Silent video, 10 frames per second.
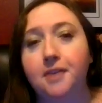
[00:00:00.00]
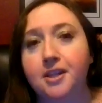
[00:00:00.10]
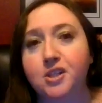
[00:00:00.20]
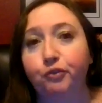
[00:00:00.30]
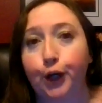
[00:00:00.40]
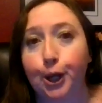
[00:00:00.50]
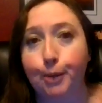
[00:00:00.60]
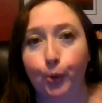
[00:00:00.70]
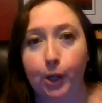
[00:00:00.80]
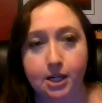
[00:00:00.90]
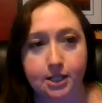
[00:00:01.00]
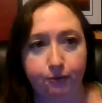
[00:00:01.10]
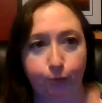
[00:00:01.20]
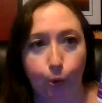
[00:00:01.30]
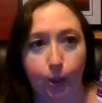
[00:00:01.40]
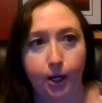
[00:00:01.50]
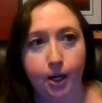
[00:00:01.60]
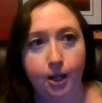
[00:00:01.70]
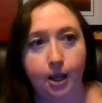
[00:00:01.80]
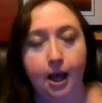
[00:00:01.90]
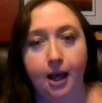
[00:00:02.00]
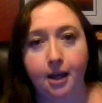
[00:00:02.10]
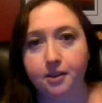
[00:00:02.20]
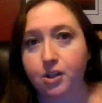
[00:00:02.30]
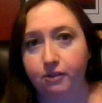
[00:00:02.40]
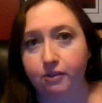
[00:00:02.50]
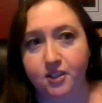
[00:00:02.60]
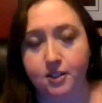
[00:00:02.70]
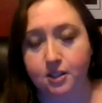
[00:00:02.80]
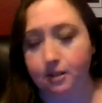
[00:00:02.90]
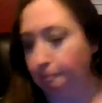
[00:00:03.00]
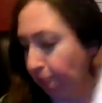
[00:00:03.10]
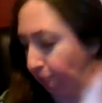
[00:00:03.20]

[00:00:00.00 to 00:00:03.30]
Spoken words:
And that's very important for the nervous system.